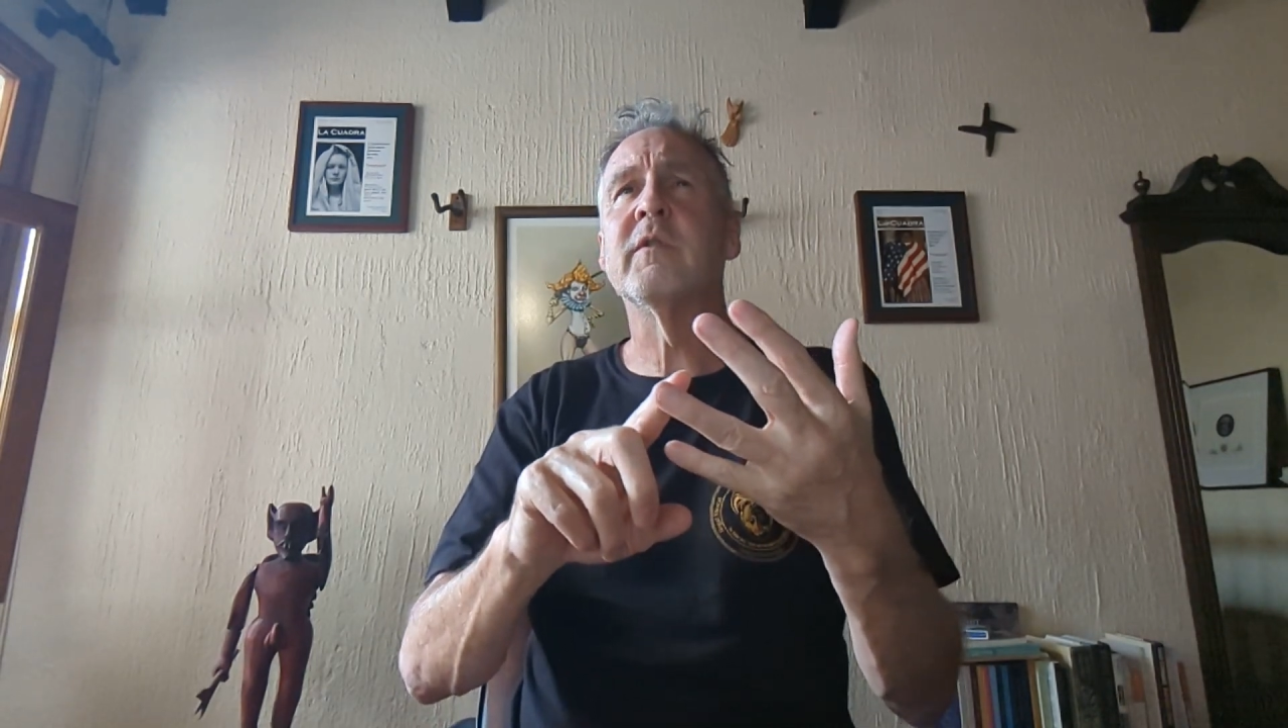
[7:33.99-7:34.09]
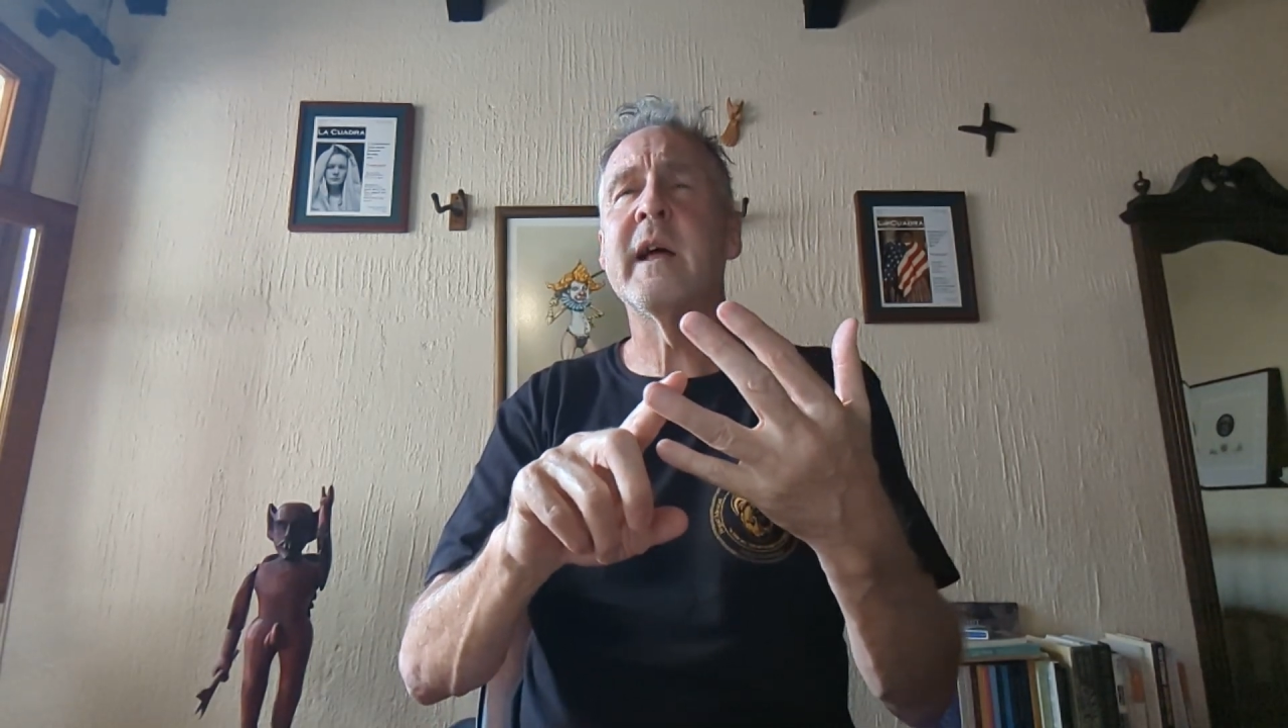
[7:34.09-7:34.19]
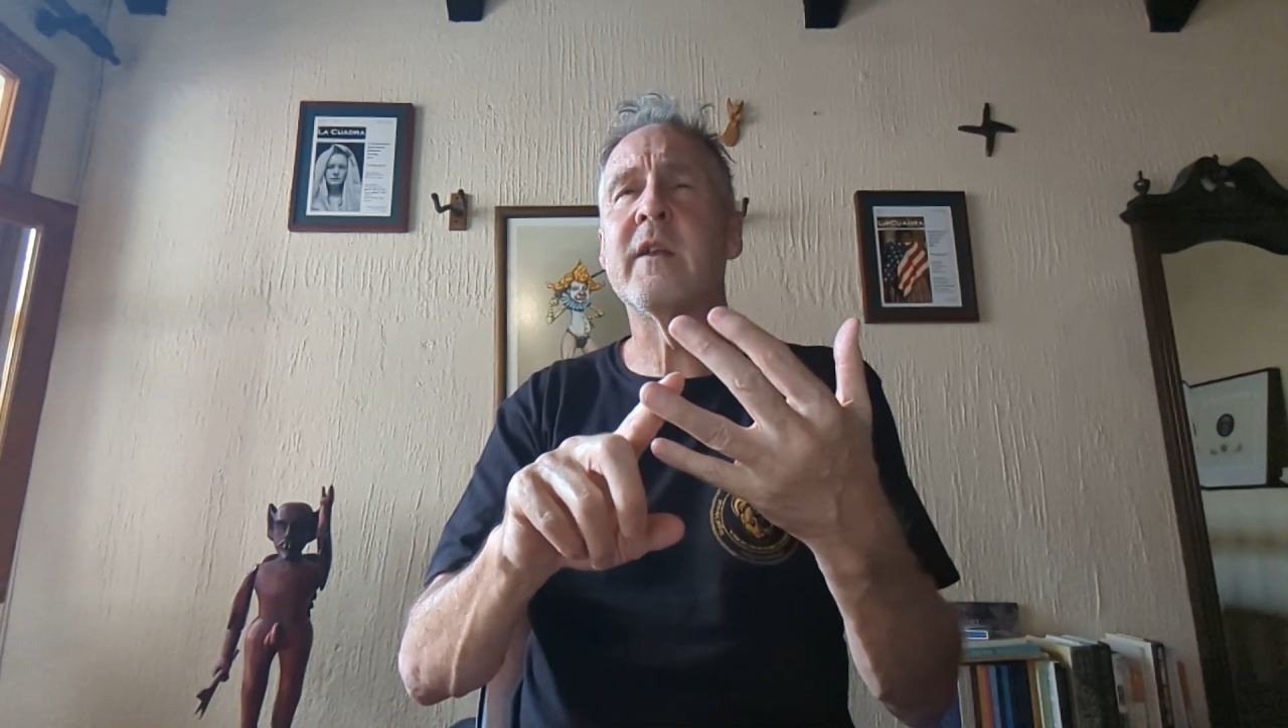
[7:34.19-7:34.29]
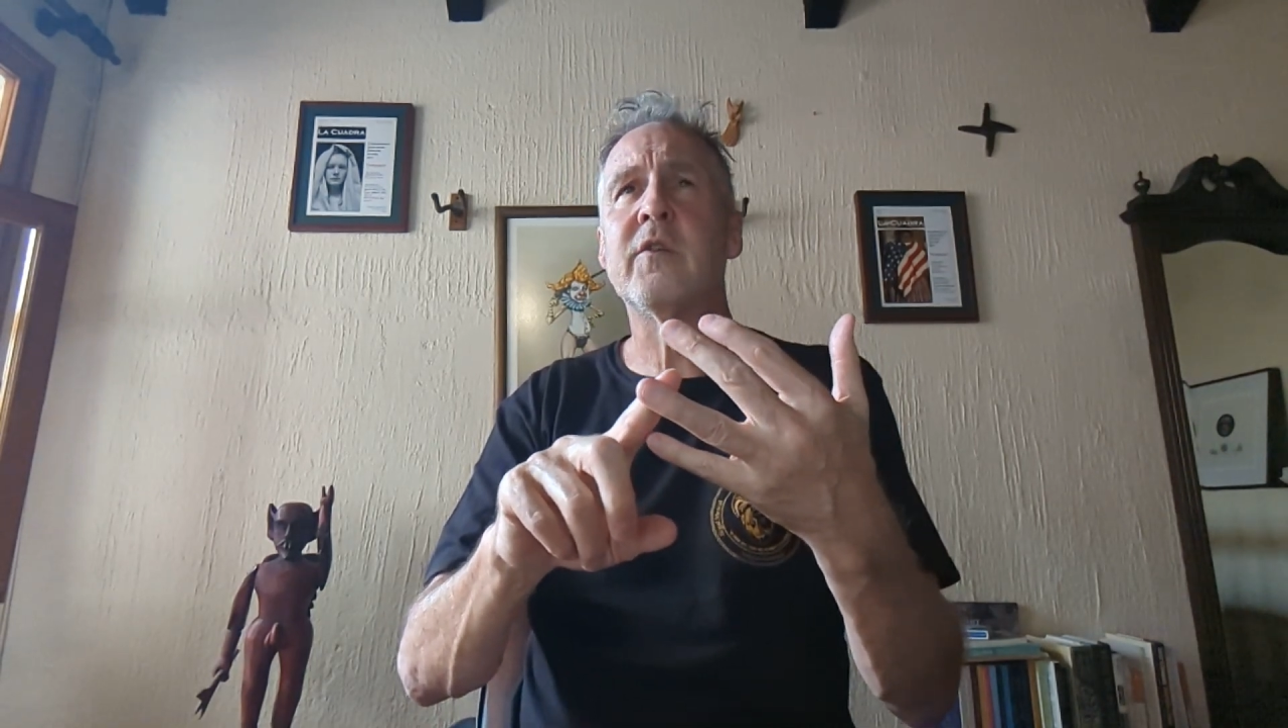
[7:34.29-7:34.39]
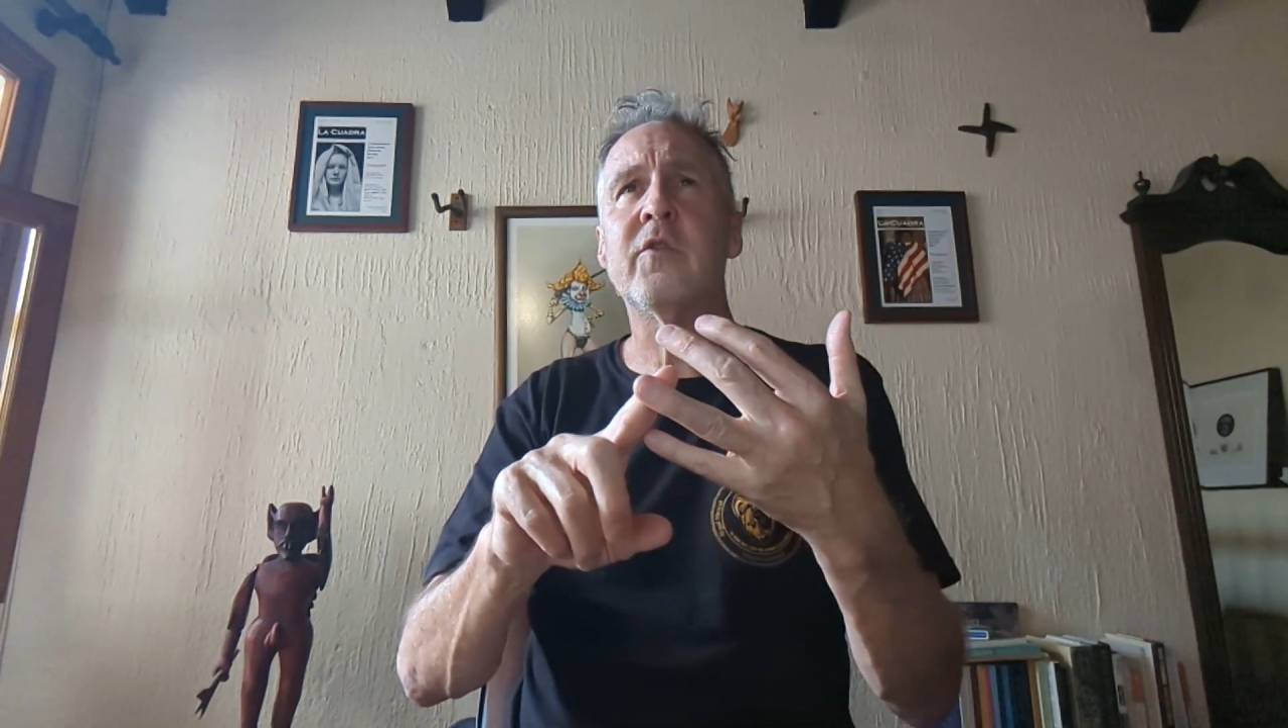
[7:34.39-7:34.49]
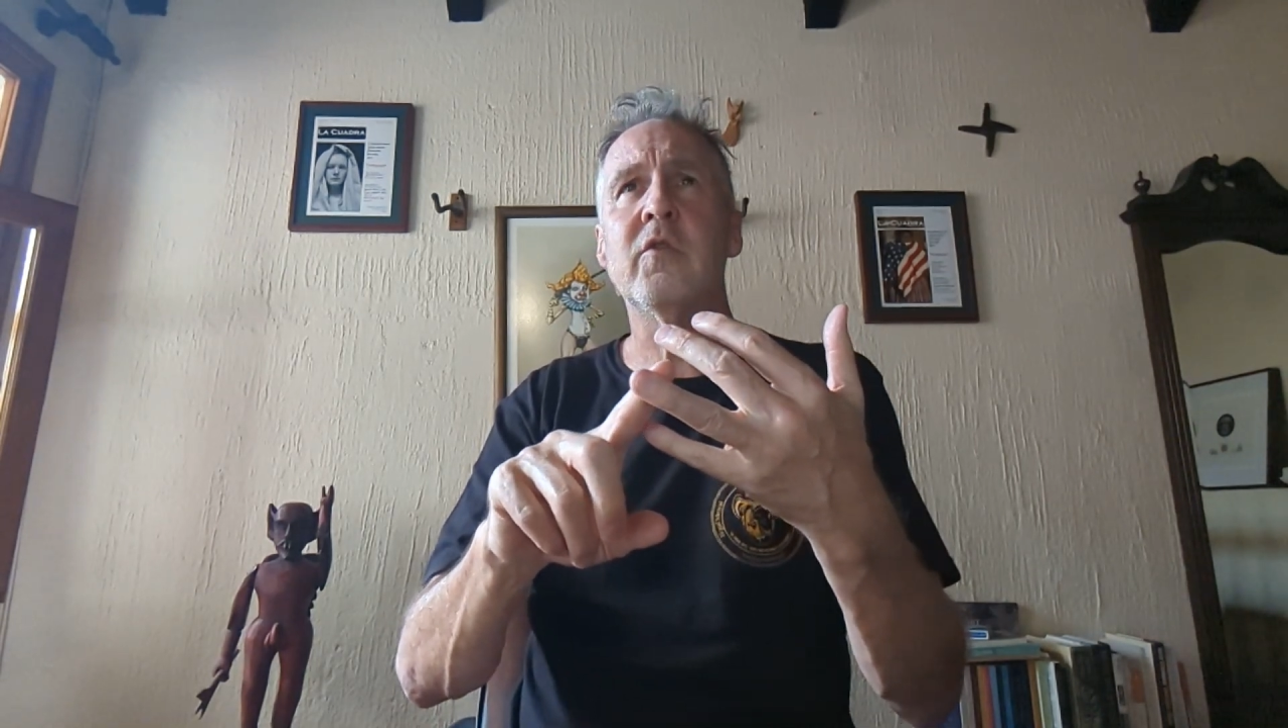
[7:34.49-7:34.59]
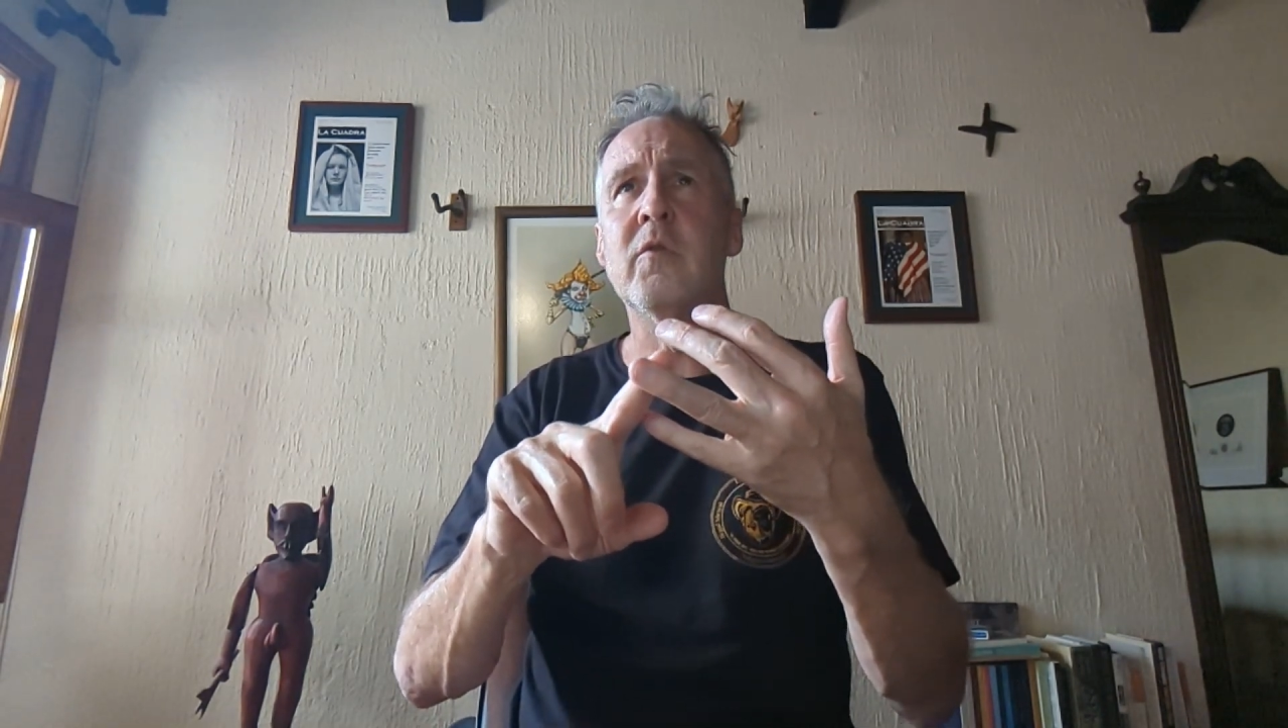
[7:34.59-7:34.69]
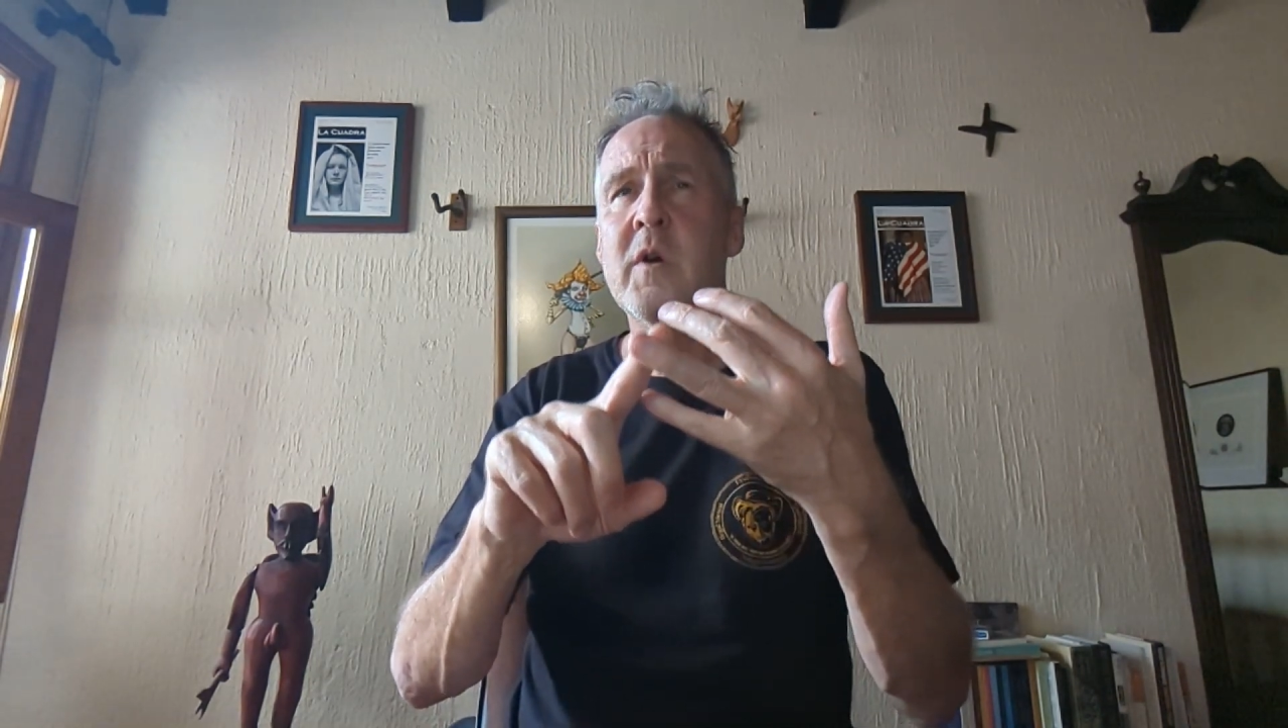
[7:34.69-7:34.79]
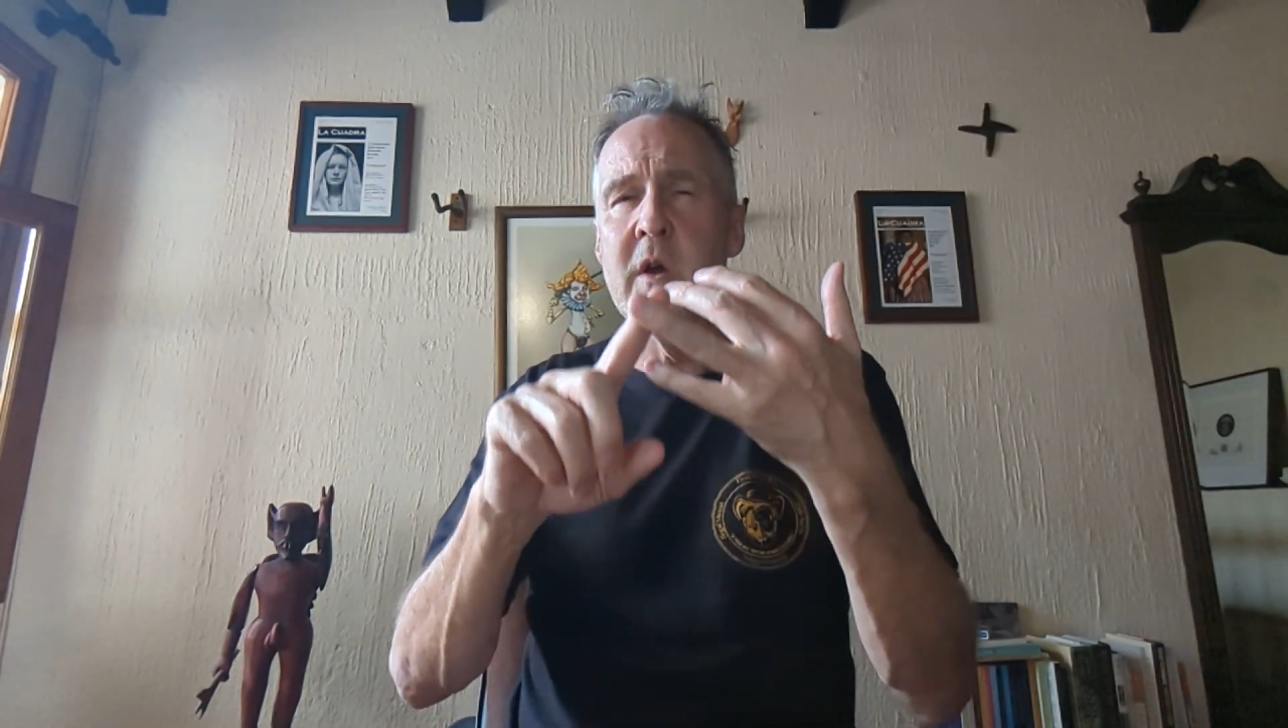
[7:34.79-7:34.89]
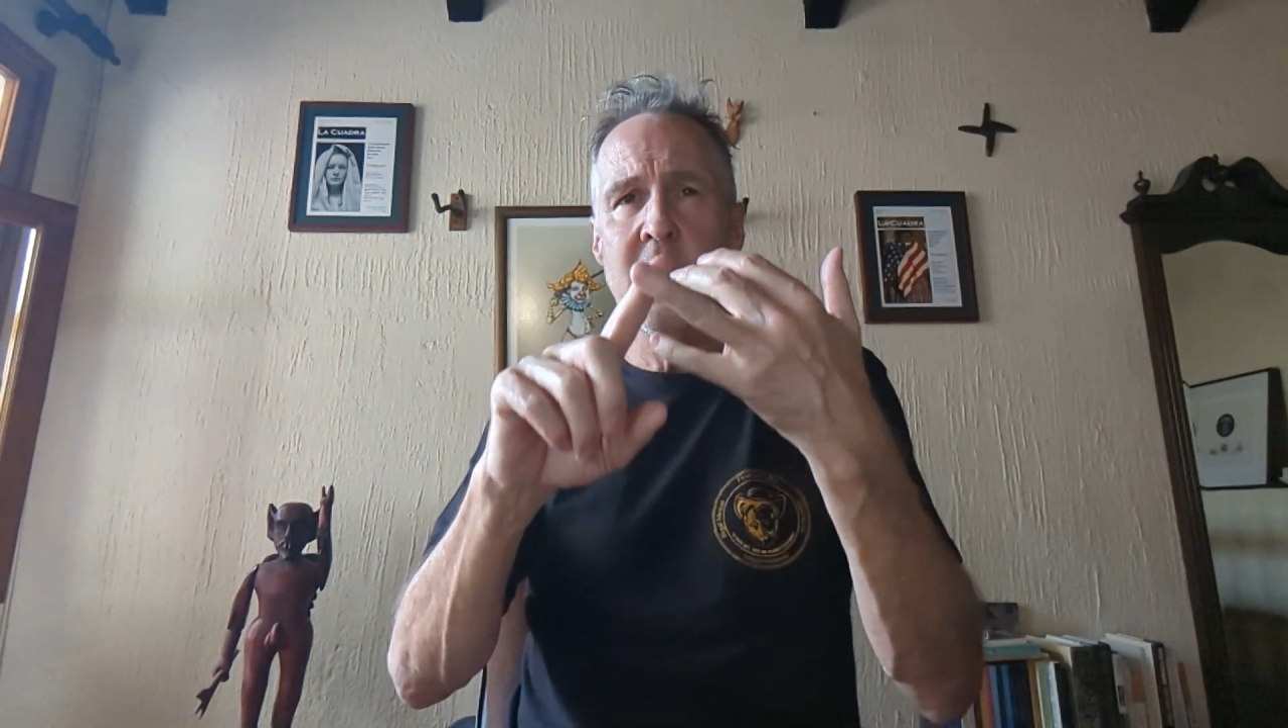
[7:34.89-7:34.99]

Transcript: led to